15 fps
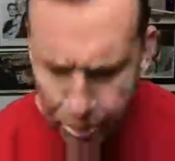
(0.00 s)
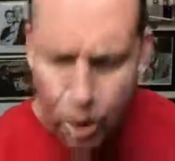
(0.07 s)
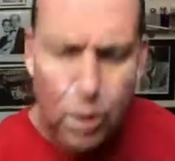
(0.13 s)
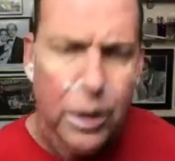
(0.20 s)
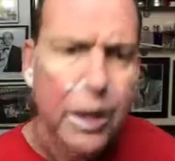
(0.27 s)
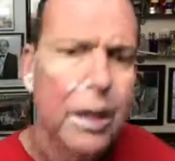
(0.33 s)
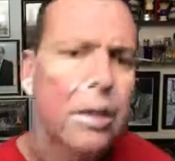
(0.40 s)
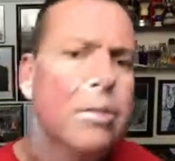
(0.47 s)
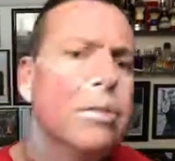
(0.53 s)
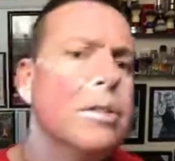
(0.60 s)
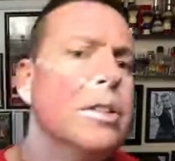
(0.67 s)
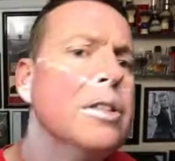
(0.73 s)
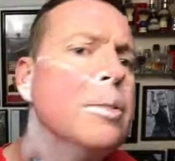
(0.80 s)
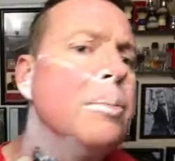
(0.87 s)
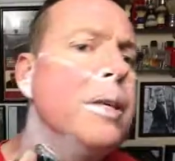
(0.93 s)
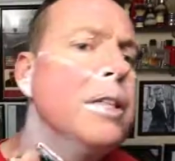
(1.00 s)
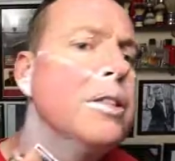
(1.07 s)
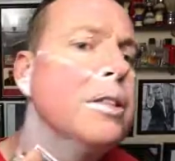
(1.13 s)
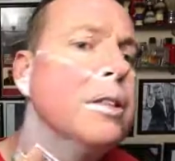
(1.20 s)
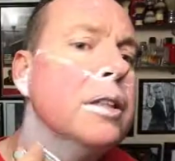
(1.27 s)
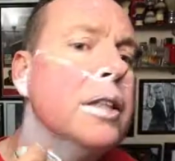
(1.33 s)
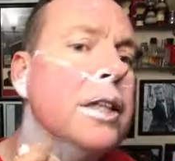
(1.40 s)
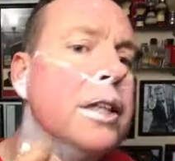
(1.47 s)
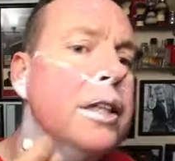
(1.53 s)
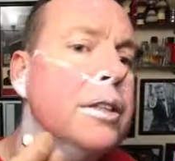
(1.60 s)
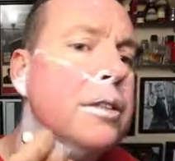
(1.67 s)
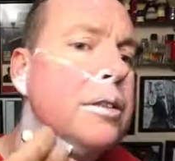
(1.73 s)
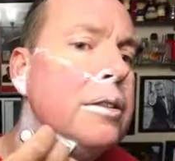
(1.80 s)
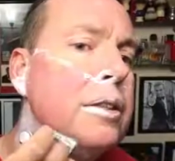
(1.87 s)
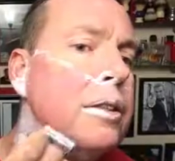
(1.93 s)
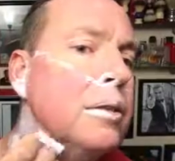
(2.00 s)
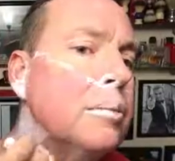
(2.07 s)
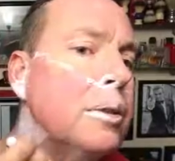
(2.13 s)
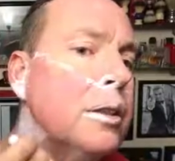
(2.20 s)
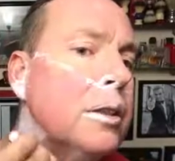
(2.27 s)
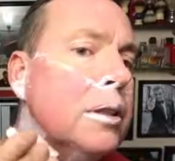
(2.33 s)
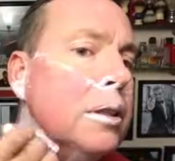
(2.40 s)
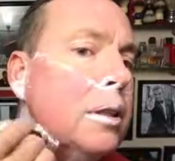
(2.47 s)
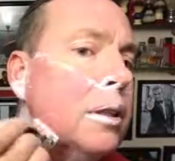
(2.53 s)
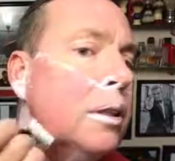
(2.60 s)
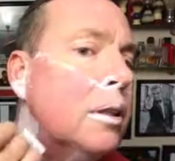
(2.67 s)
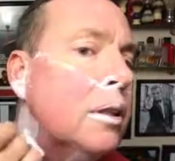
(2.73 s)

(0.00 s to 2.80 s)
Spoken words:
I'm going out for a special occasion or something,